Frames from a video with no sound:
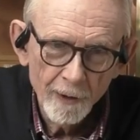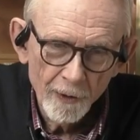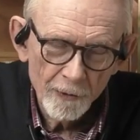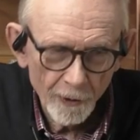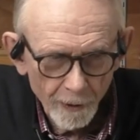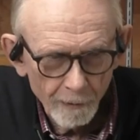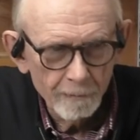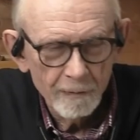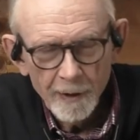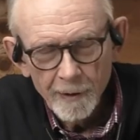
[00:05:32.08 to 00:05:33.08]
So
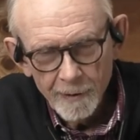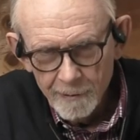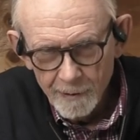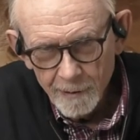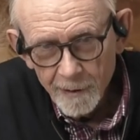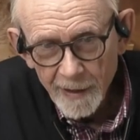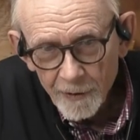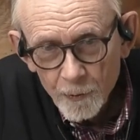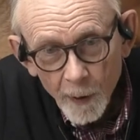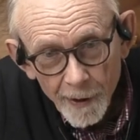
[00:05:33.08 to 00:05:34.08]

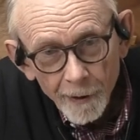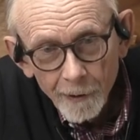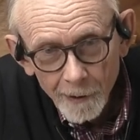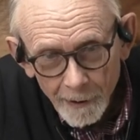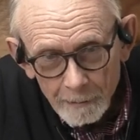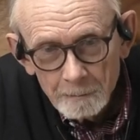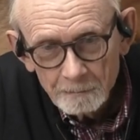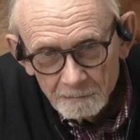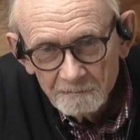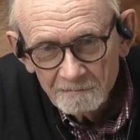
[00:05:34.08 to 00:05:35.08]
that's wet hulling,
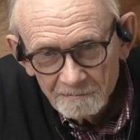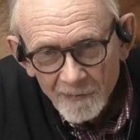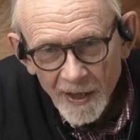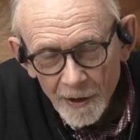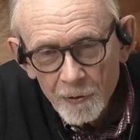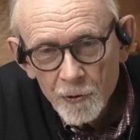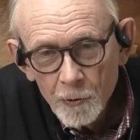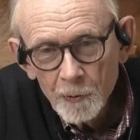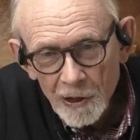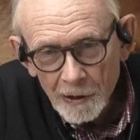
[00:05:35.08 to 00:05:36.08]
and it's
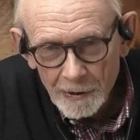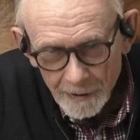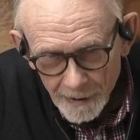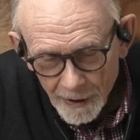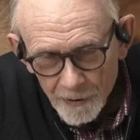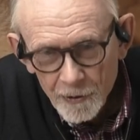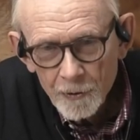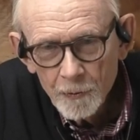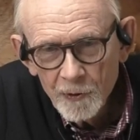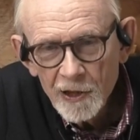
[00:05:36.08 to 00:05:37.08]
unique. It has a
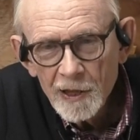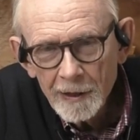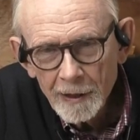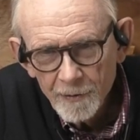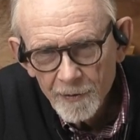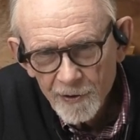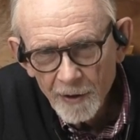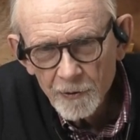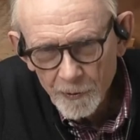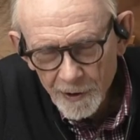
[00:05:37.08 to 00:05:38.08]
unique
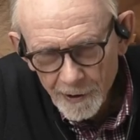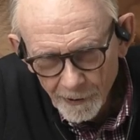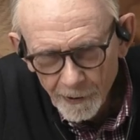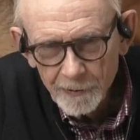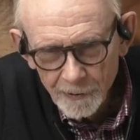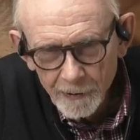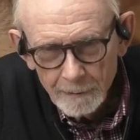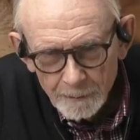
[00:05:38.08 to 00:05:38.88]
sensory character.